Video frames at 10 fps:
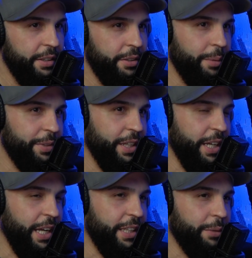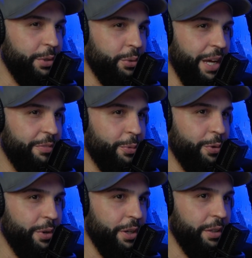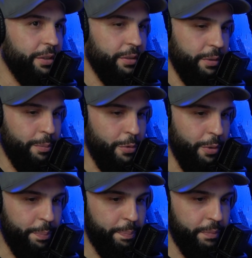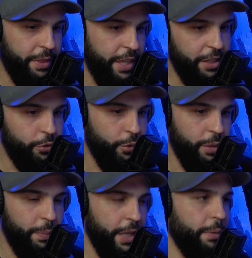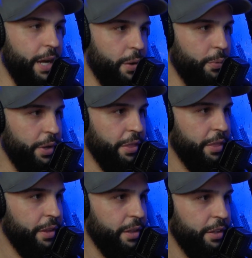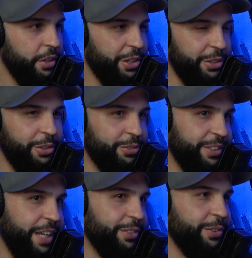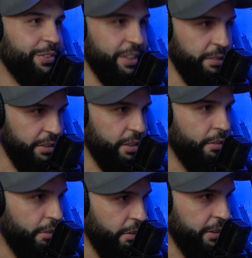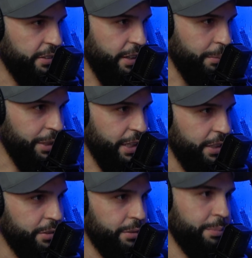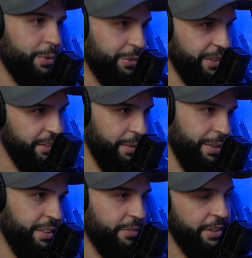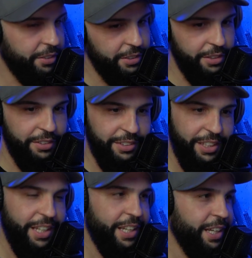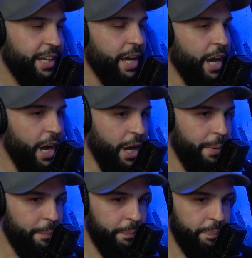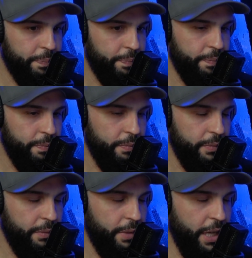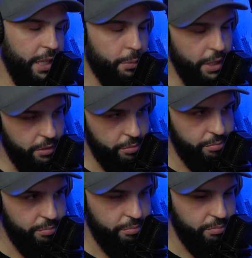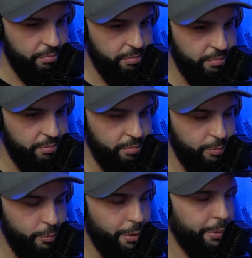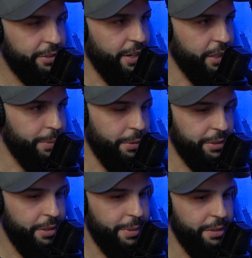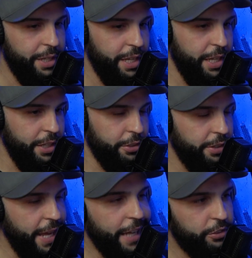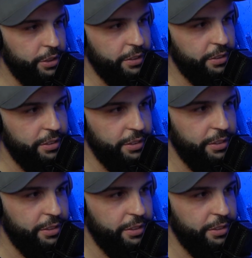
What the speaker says: You know what I'm saying? Like I think when you have more things you can play around with, you don't sound so serious all the time like I do. Most of the time I sound very serious. Anyways, what were we talking about? We're talking about you're an actress.